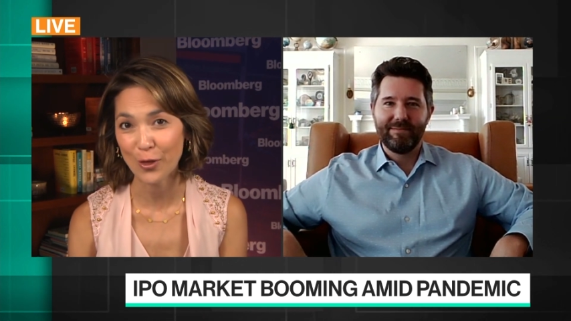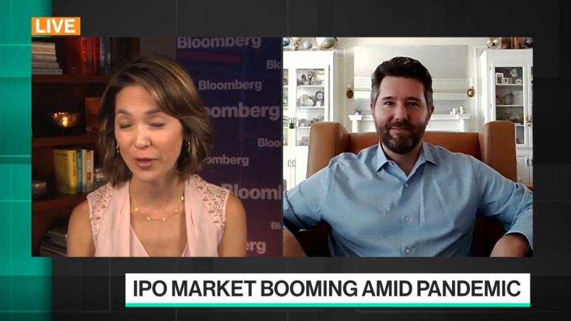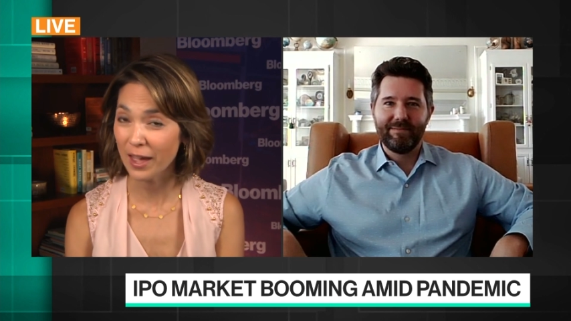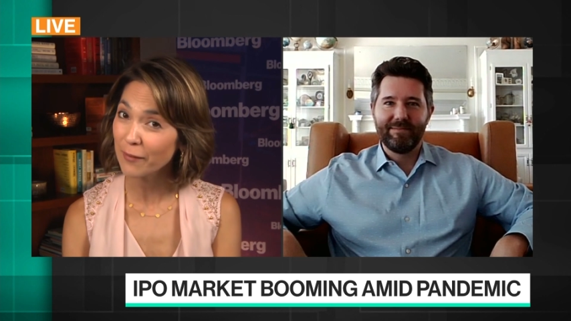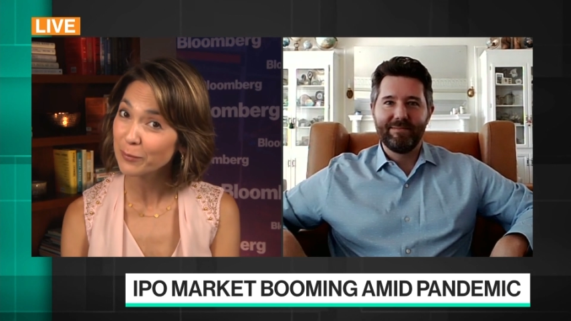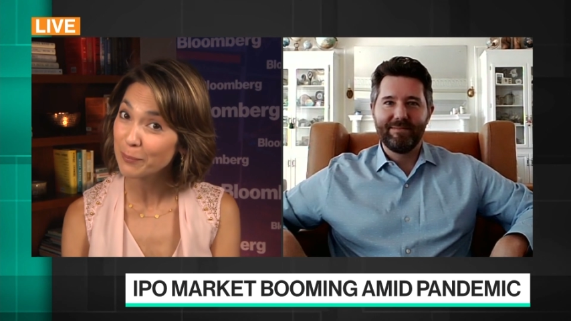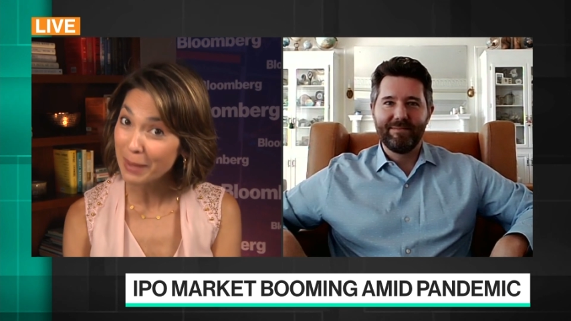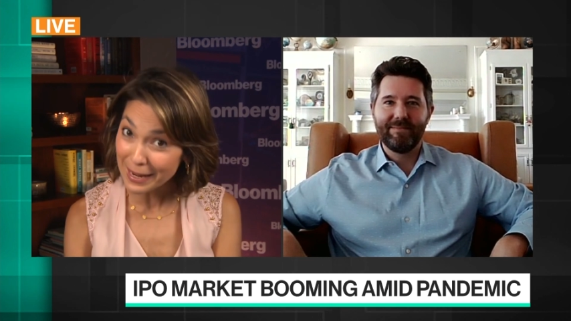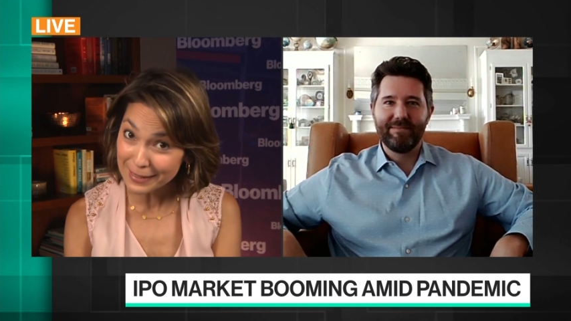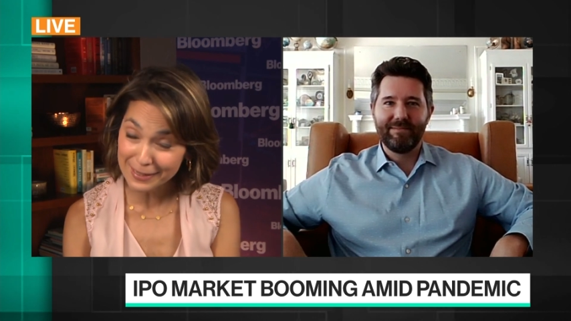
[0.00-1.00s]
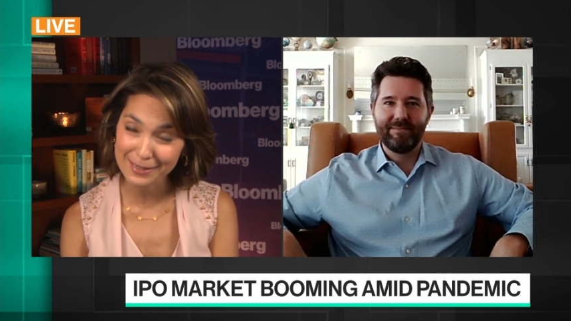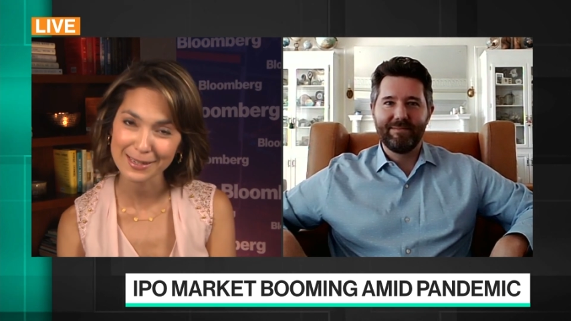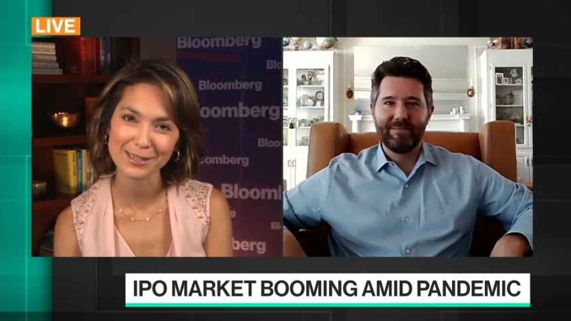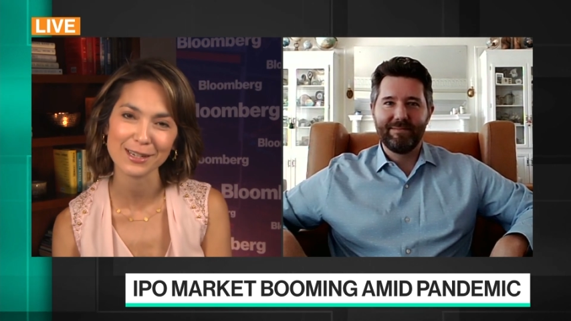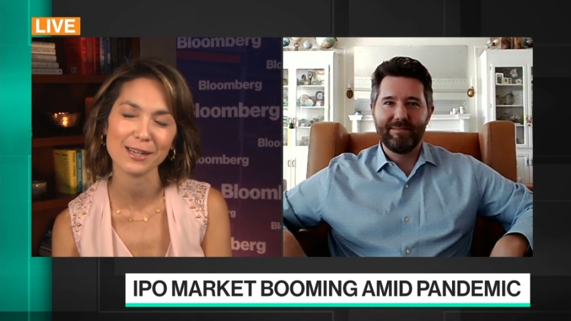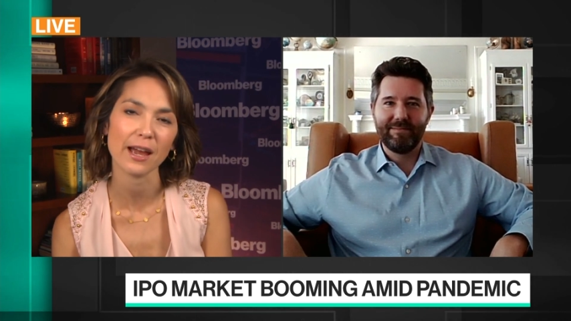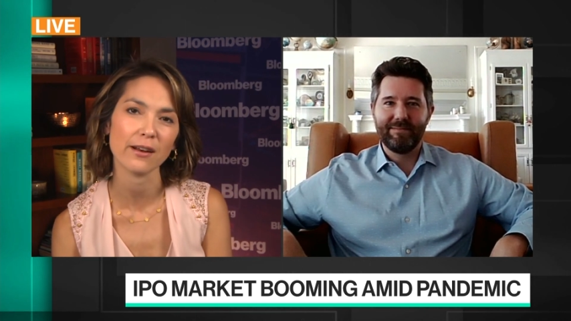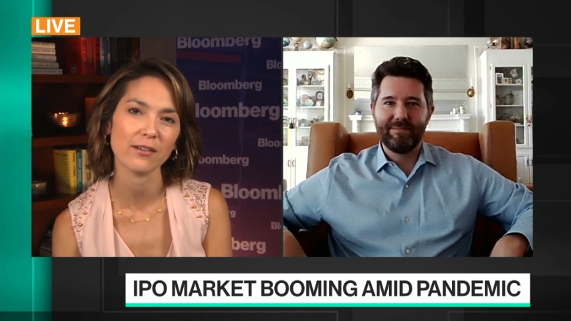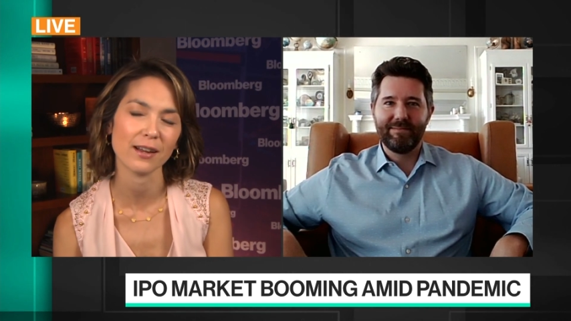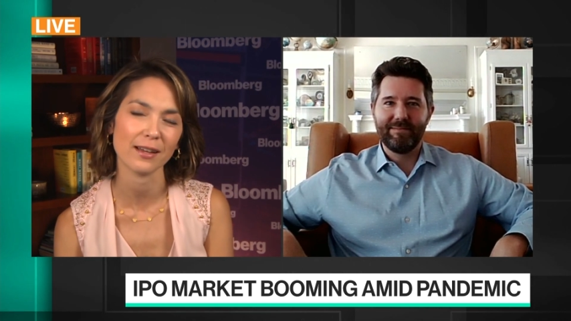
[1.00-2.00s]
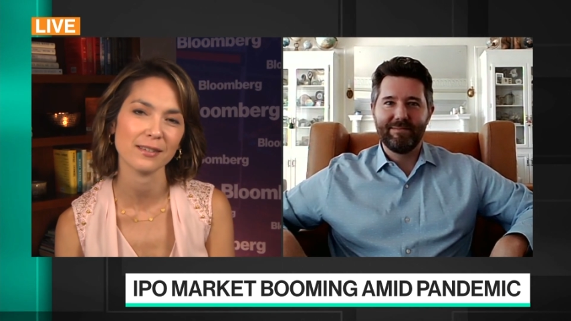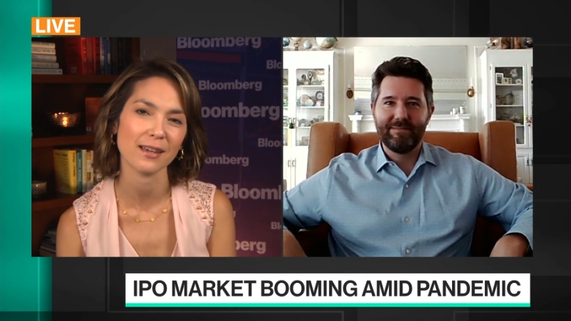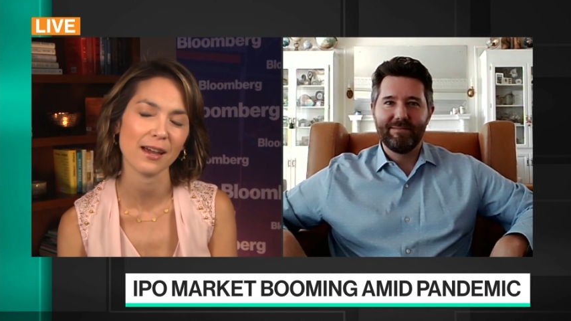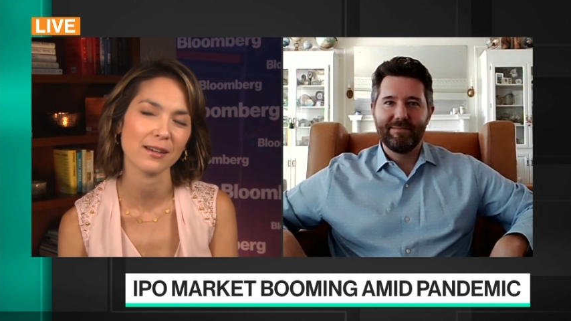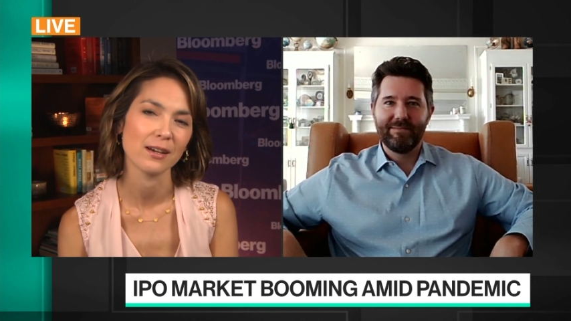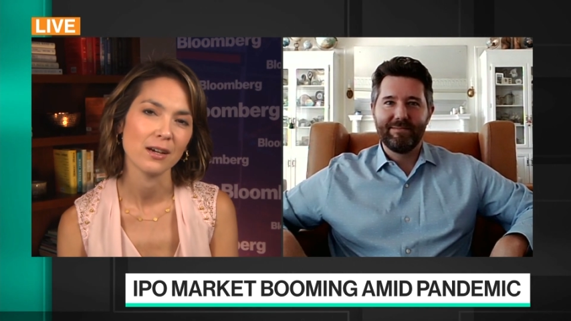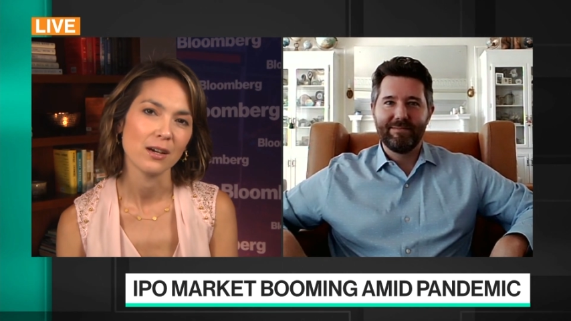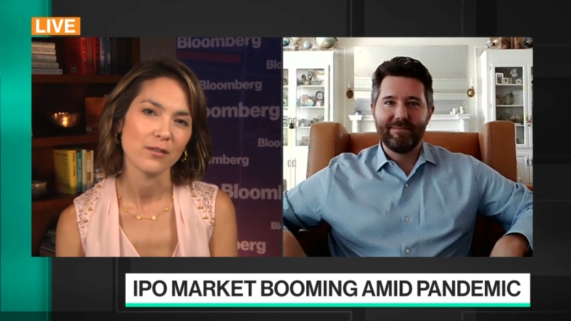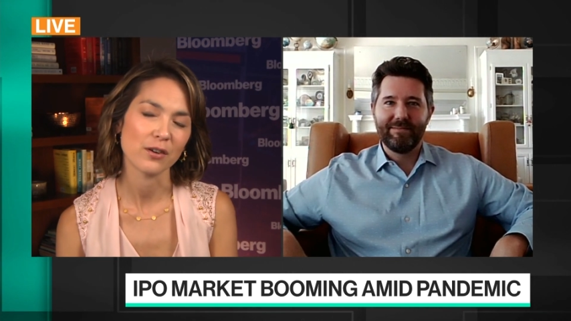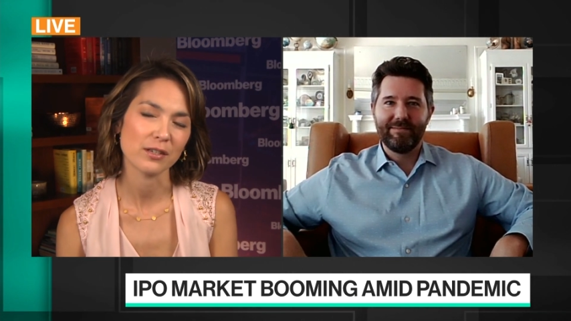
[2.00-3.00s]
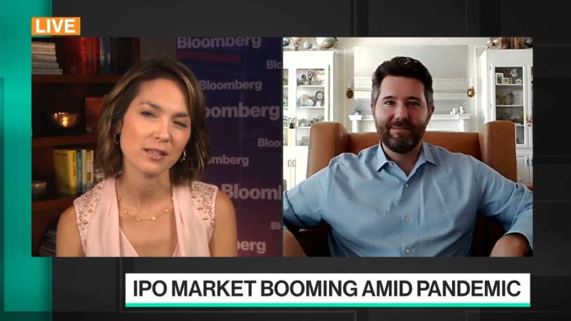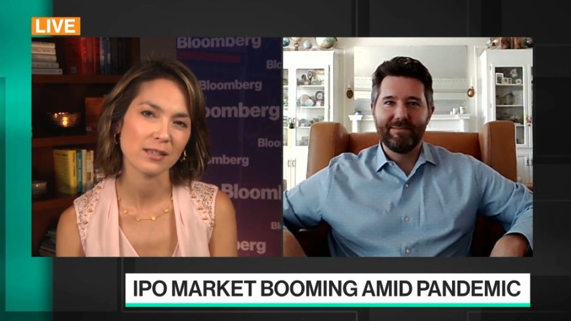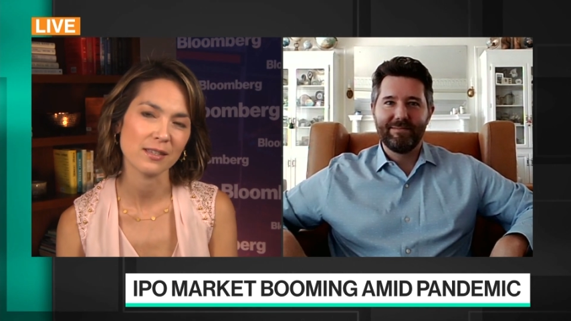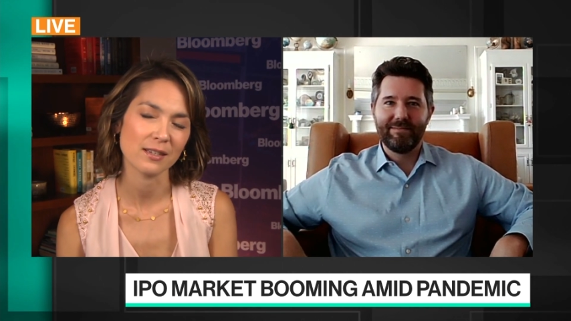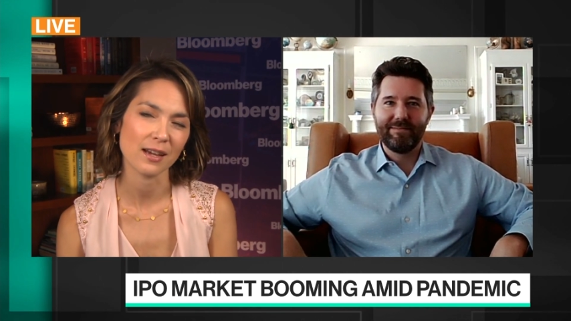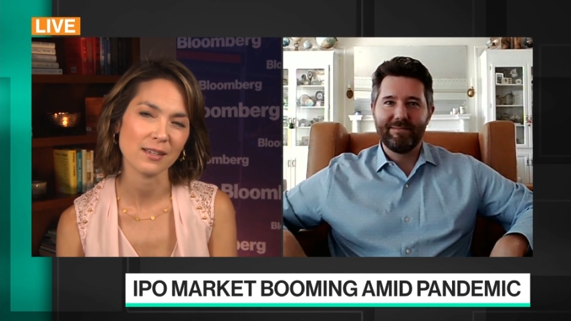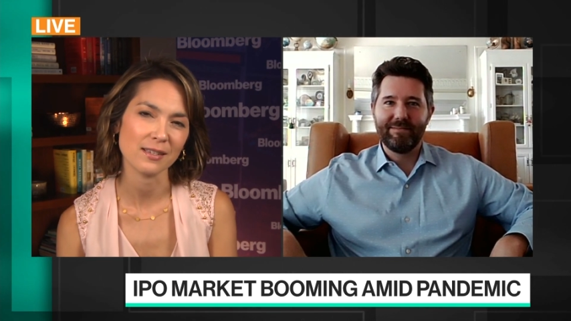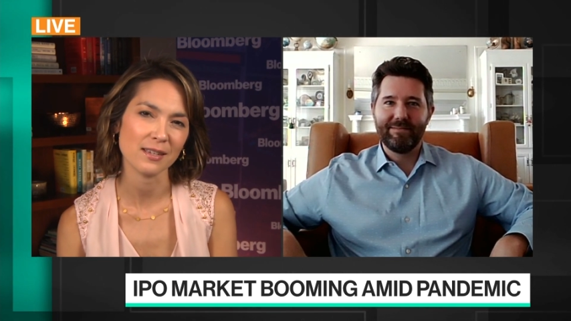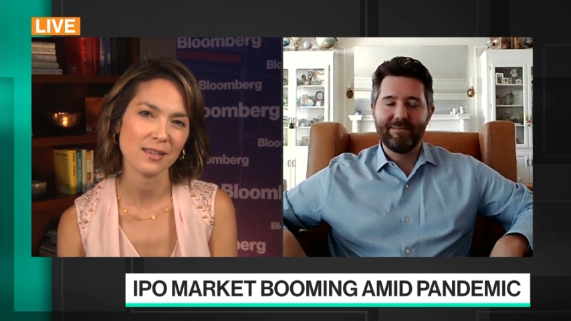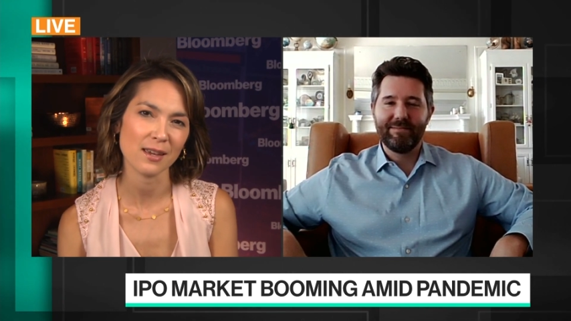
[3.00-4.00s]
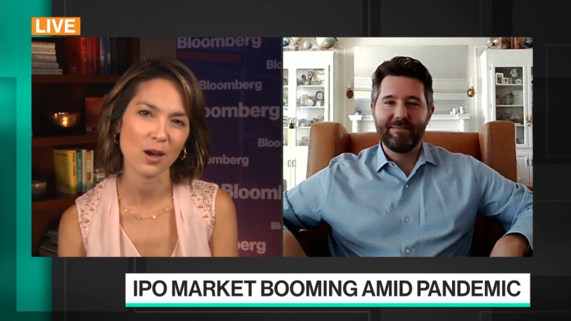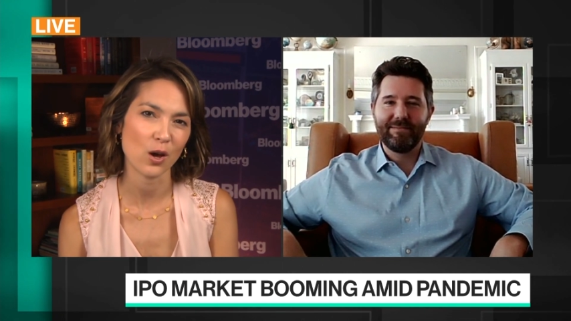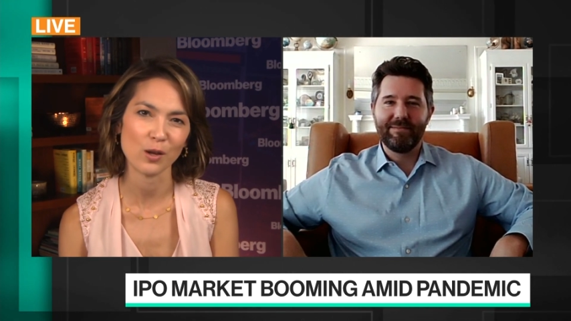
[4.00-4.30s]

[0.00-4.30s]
Speaker 1: They haven't made a decision yet on NASDAQ versus the NYSE.